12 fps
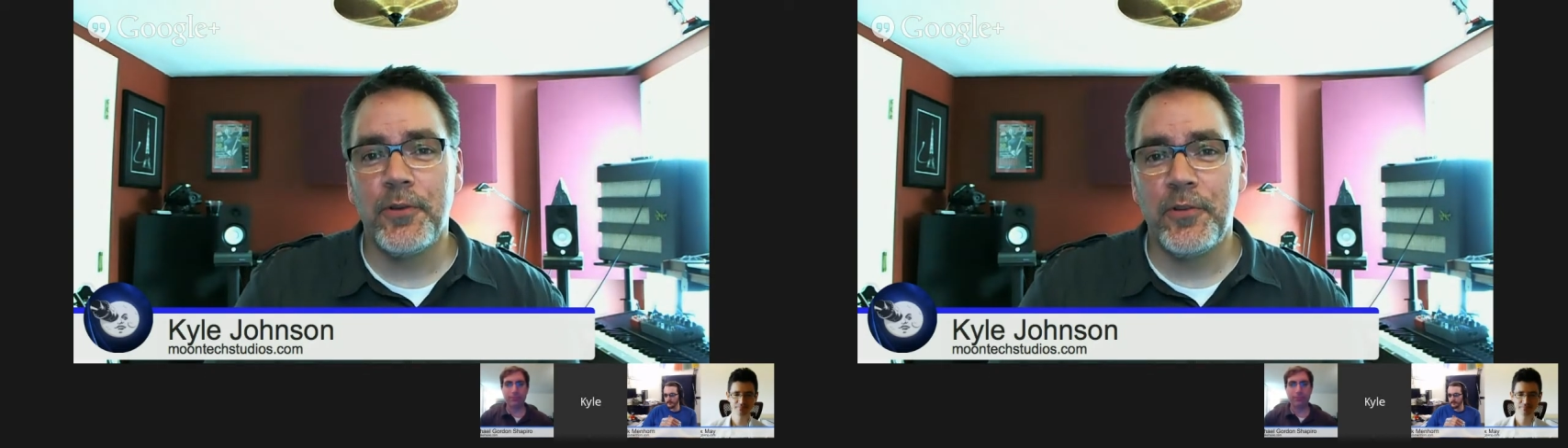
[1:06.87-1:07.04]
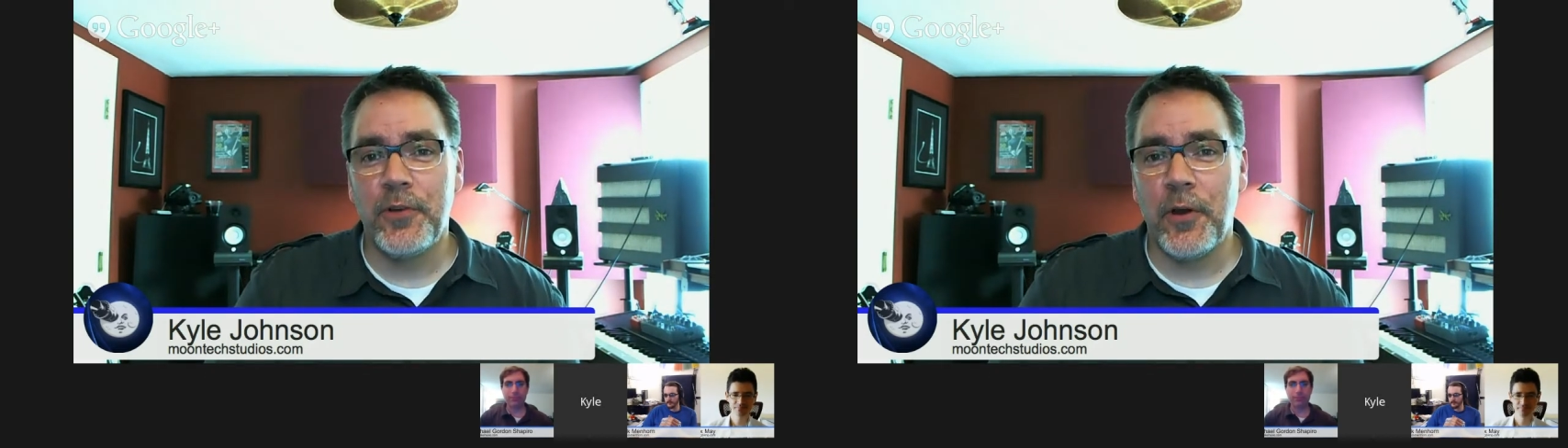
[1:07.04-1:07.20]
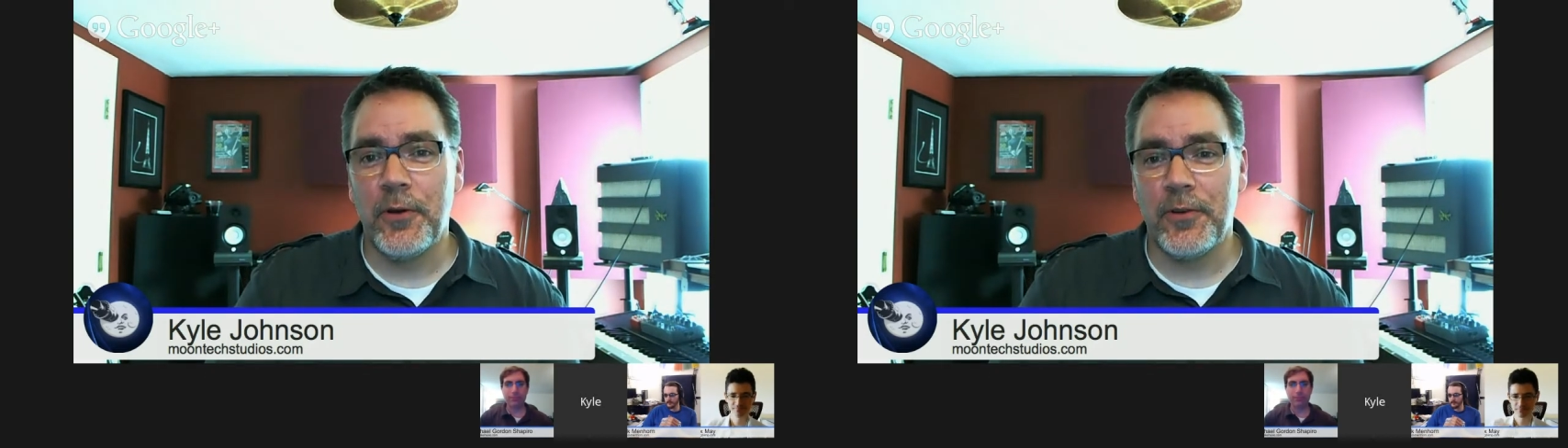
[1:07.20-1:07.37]

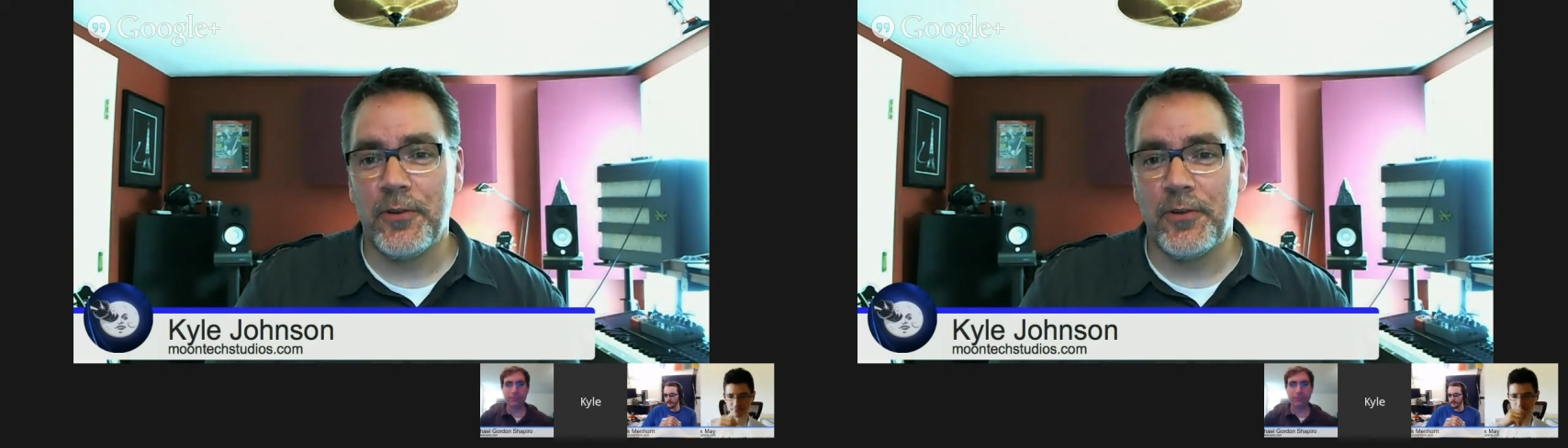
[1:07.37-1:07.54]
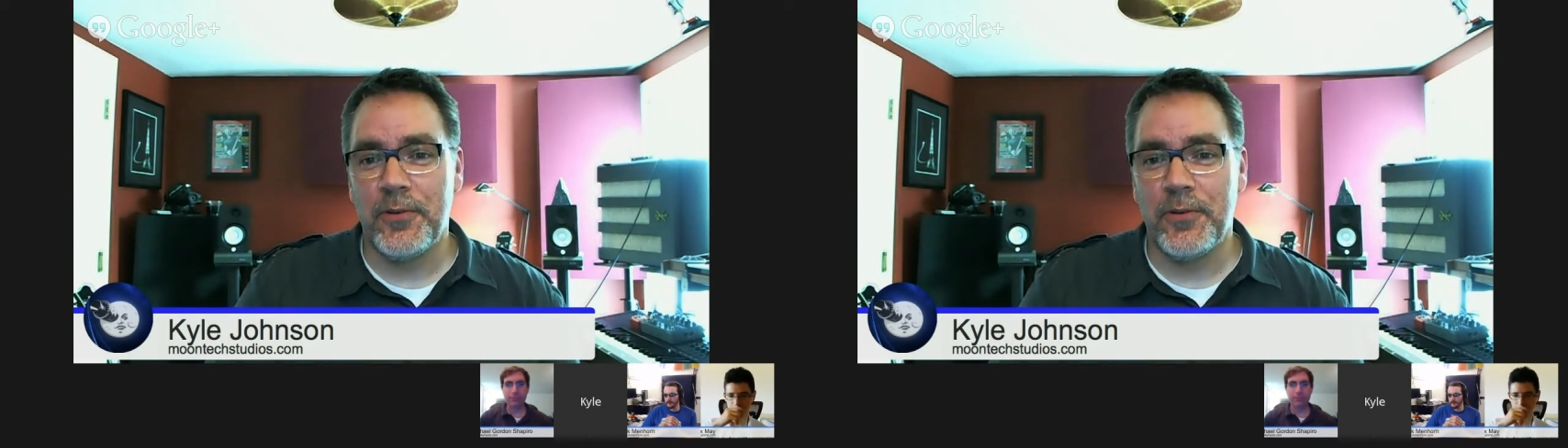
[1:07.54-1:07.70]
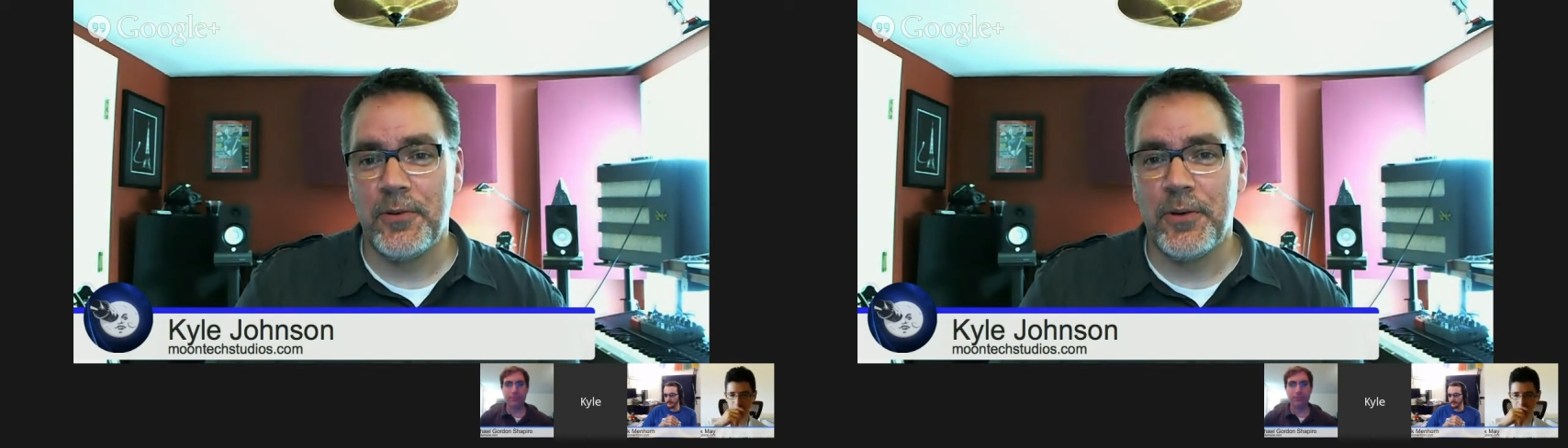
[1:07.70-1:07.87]
start
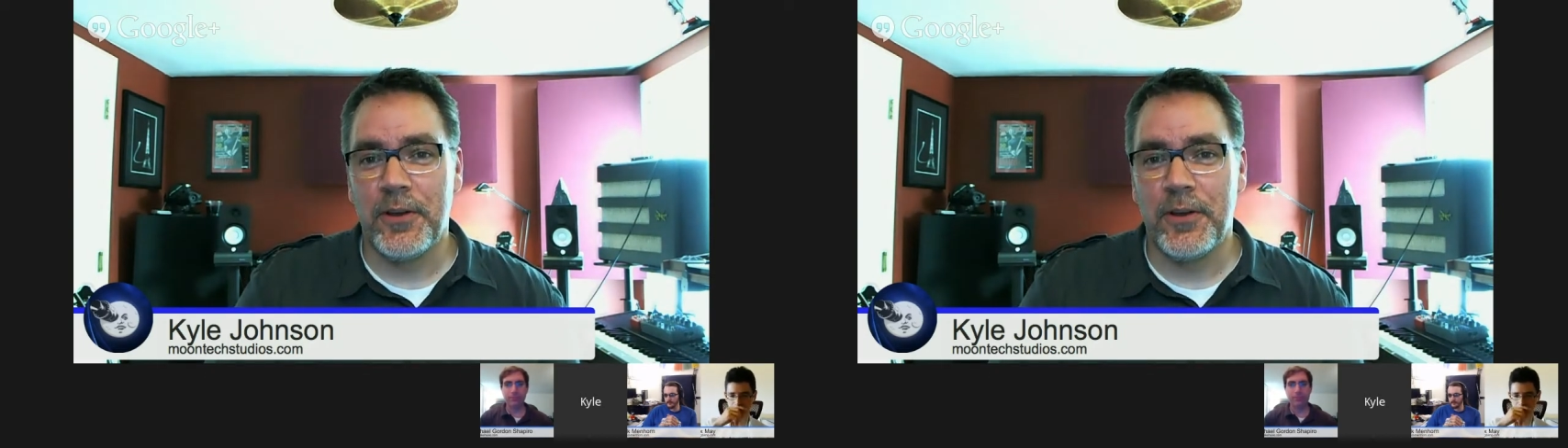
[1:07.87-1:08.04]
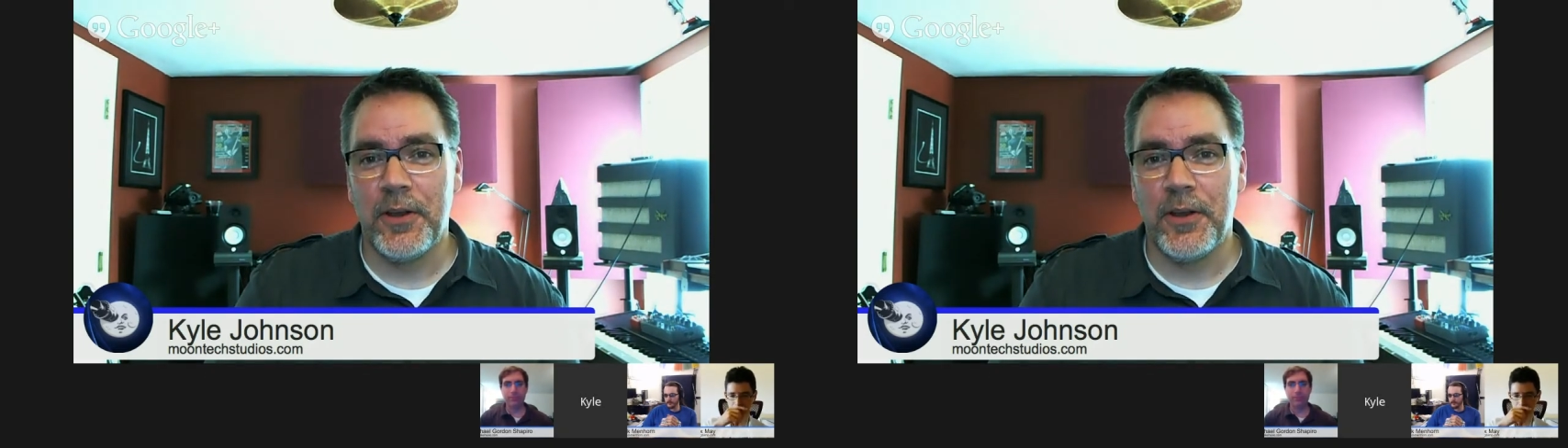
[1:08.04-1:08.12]
to